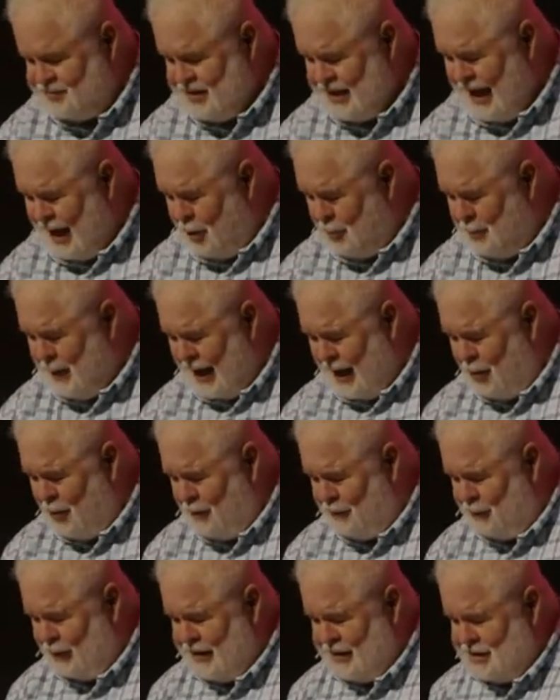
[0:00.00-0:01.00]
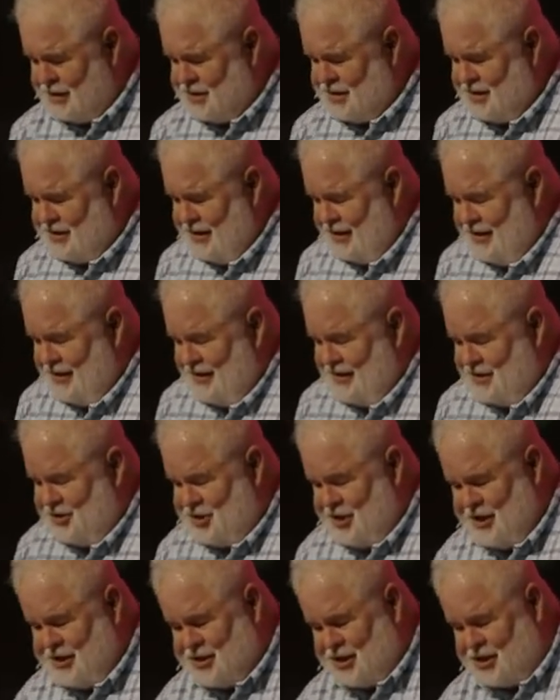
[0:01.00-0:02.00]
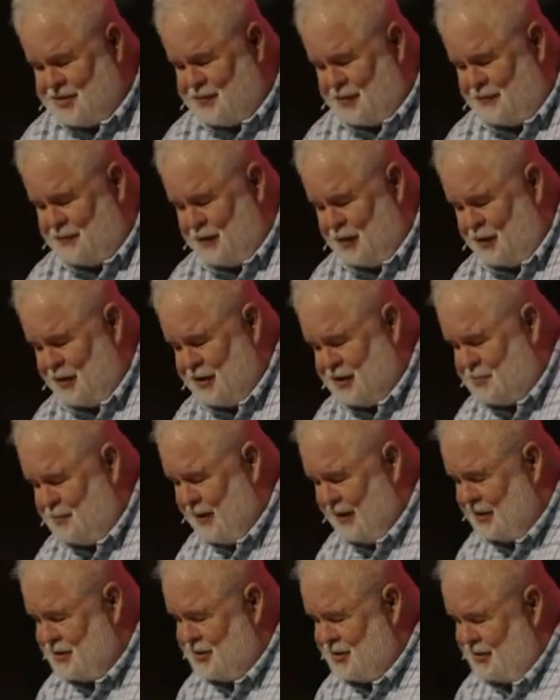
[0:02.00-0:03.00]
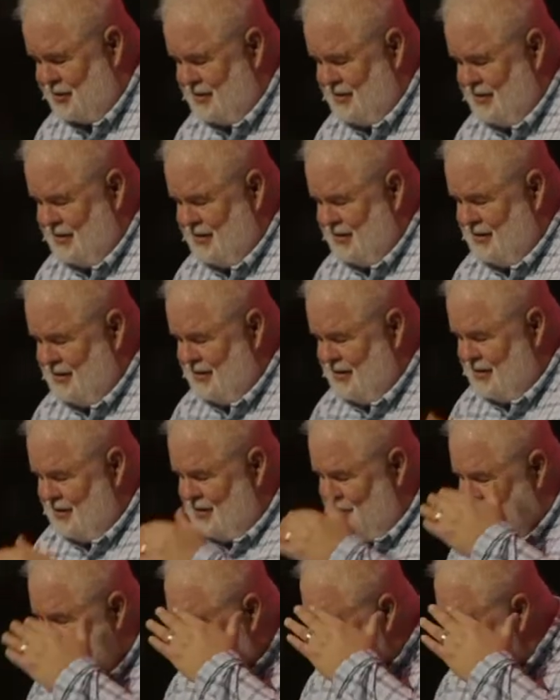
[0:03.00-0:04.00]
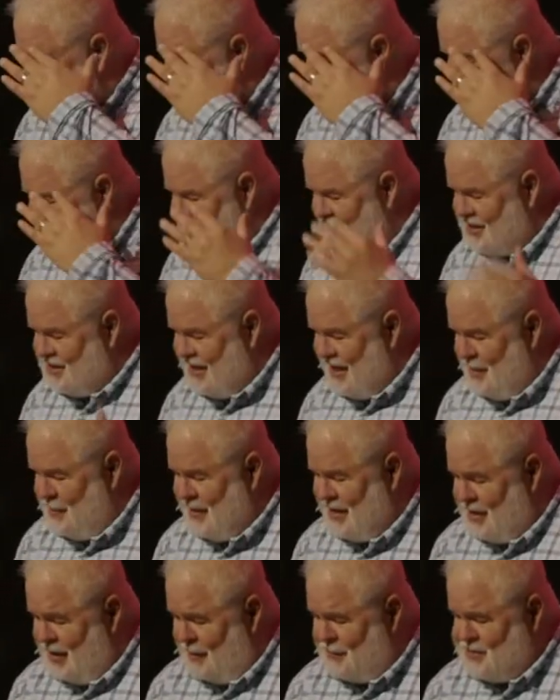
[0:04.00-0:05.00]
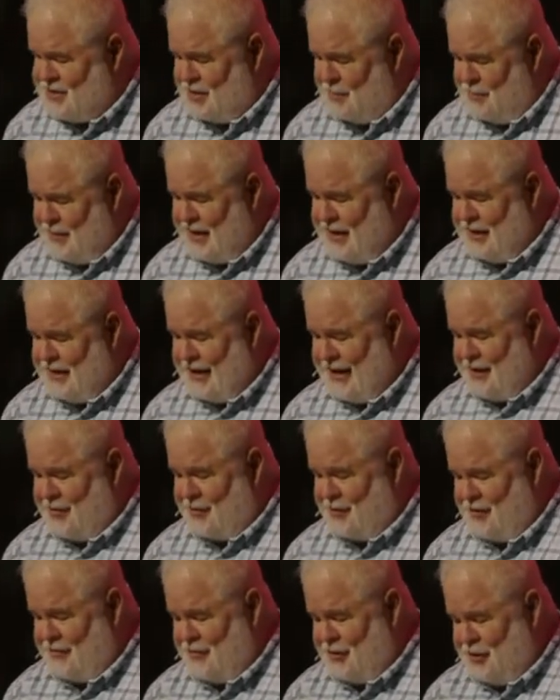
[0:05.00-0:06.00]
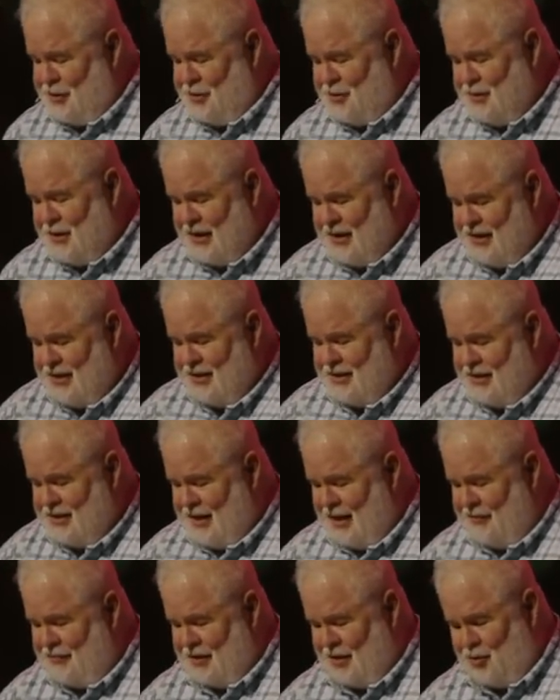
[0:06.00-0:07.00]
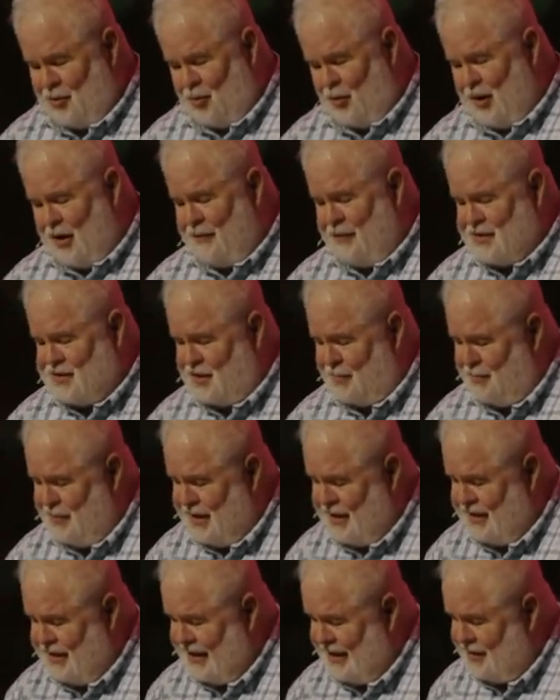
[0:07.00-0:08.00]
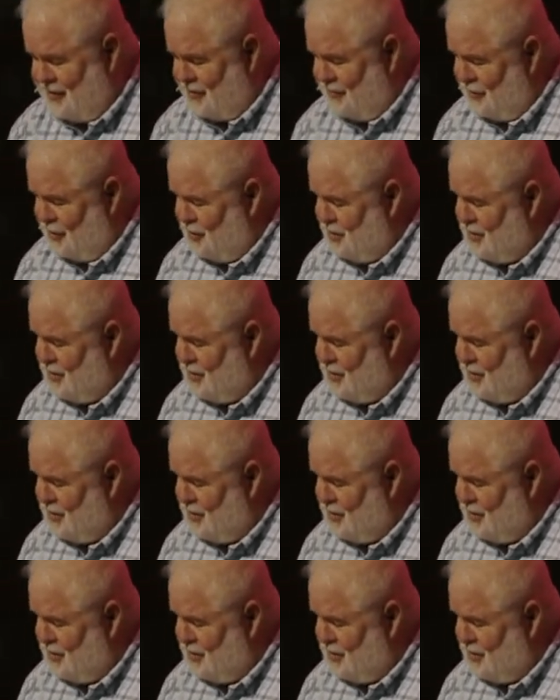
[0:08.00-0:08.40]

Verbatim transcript: how powerfully does Jesus fulfill this picture? Because he says he becomes the mediator of a new covenant. Well, what if it's the mediator of a new